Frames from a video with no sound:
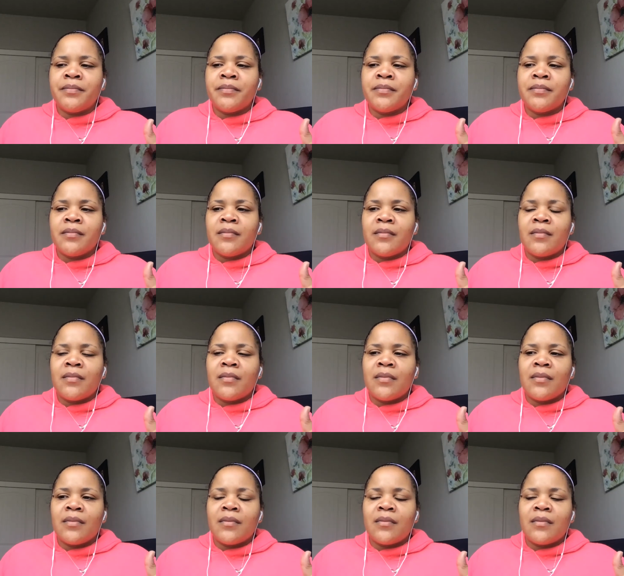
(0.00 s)

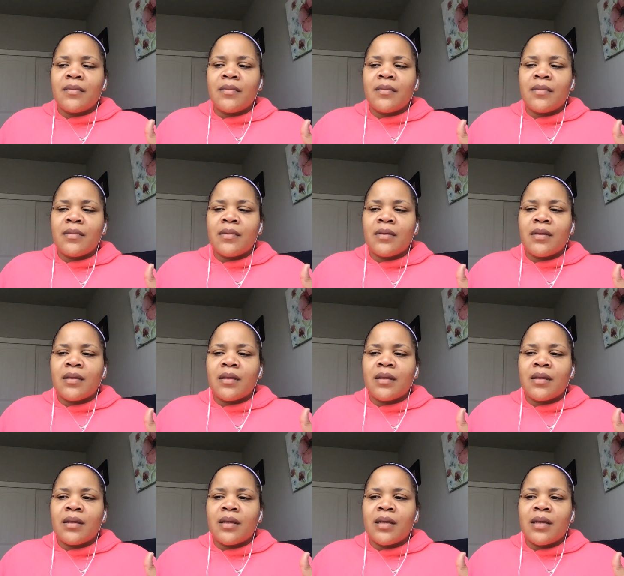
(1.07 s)
Nobody speaks.